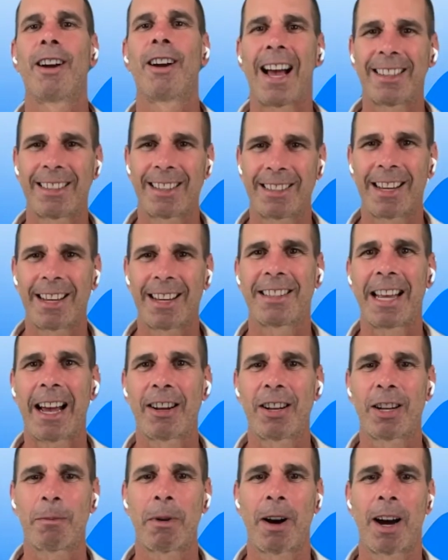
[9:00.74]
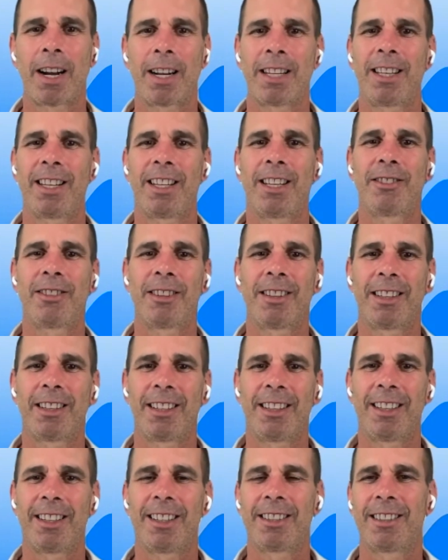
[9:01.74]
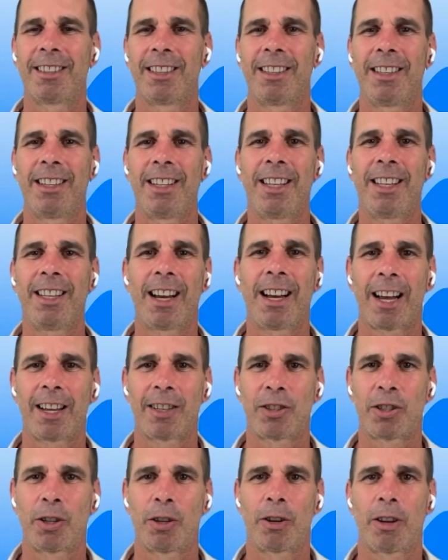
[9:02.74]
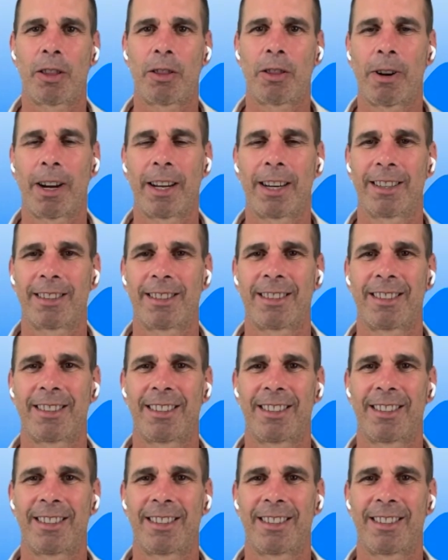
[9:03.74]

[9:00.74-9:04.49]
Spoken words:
as I said, down the body into the knees, knee osteoarthritis.